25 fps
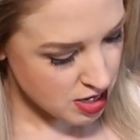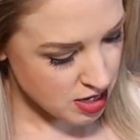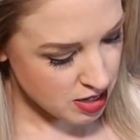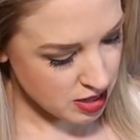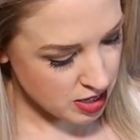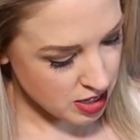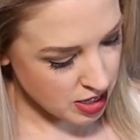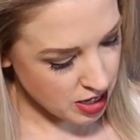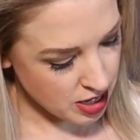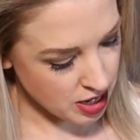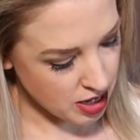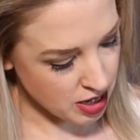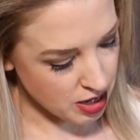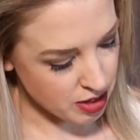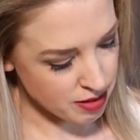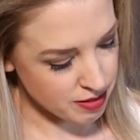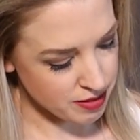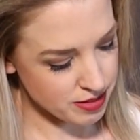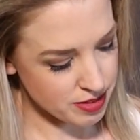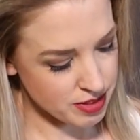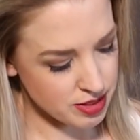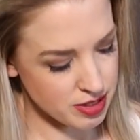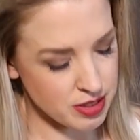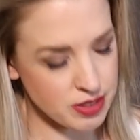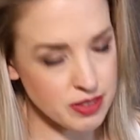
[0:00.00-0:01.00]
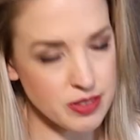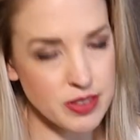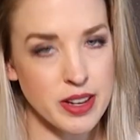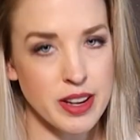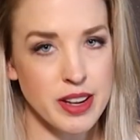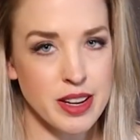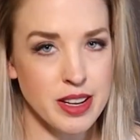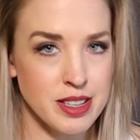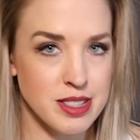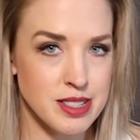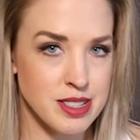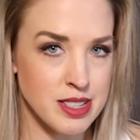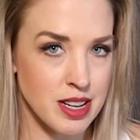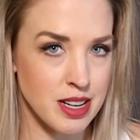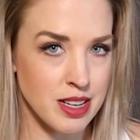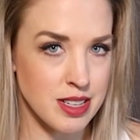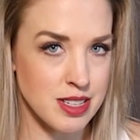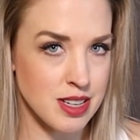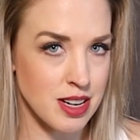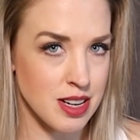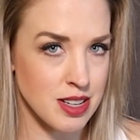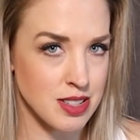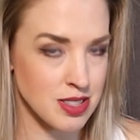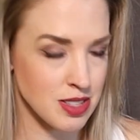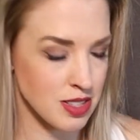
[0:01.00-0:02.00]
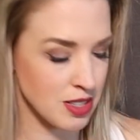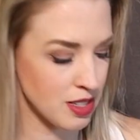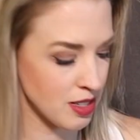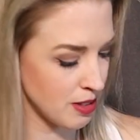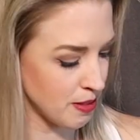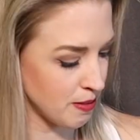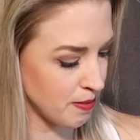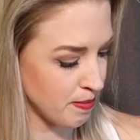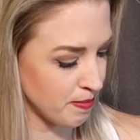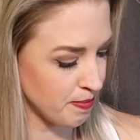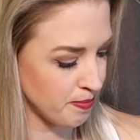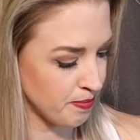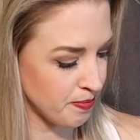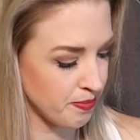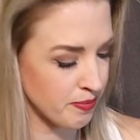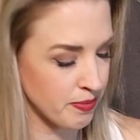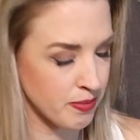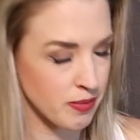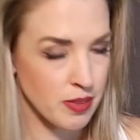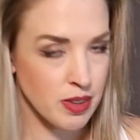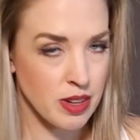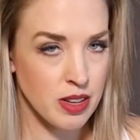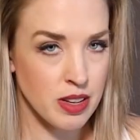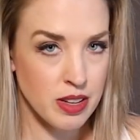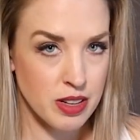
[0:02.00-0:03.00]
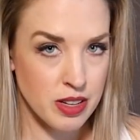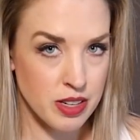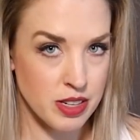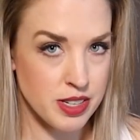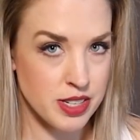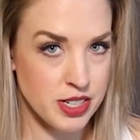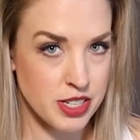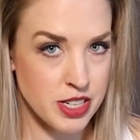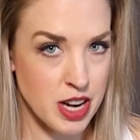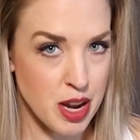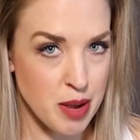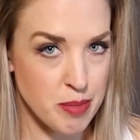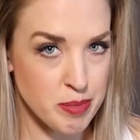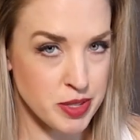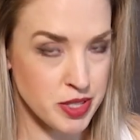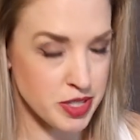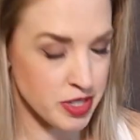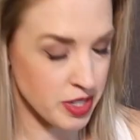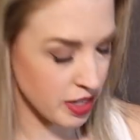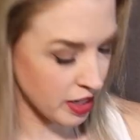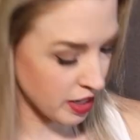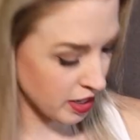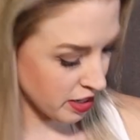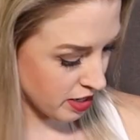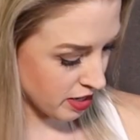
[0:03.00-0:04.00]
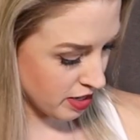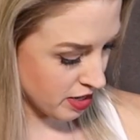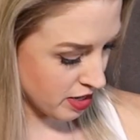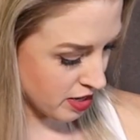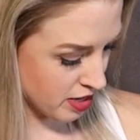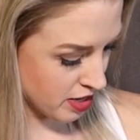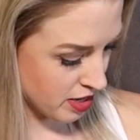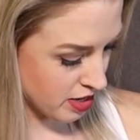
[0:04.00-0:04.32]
And then I have hand sanitizer, chapstick,